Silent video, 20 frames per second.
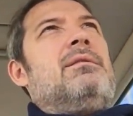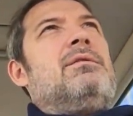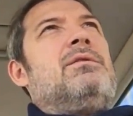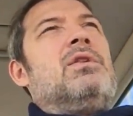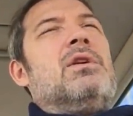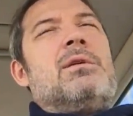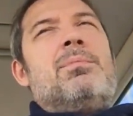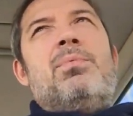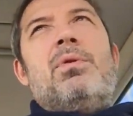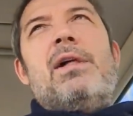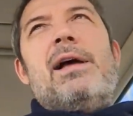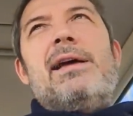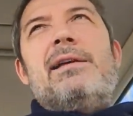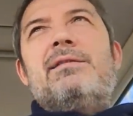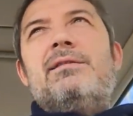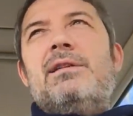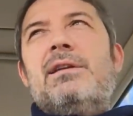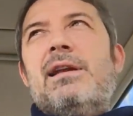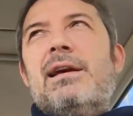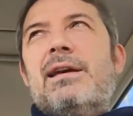took
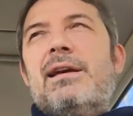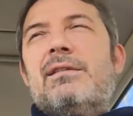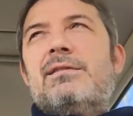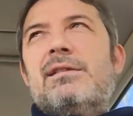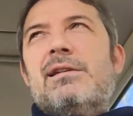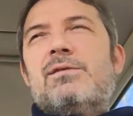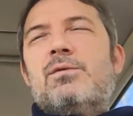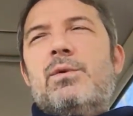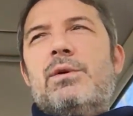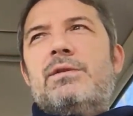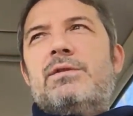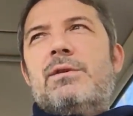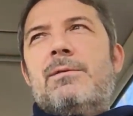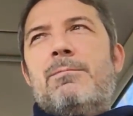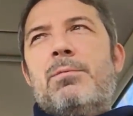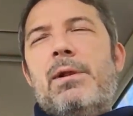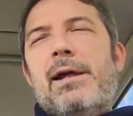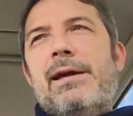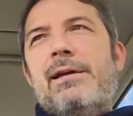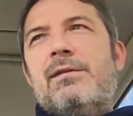place, then I guess that's what
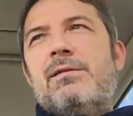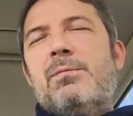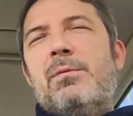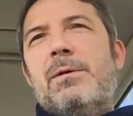took place.